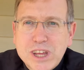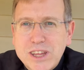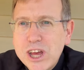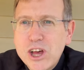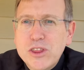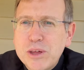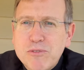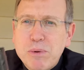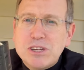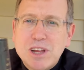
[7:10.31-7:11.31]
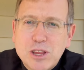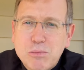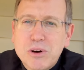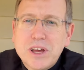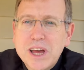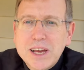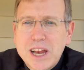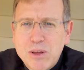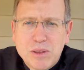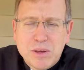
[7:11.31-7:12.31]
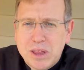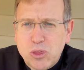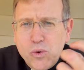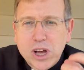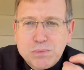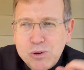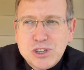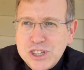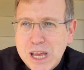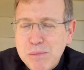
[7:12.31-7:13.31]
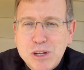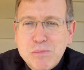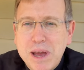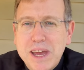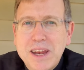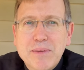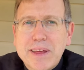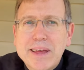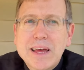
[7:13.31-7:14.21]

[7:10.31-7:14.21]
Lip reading: like the information out of the book kind of like through osmosis came into my head, and like,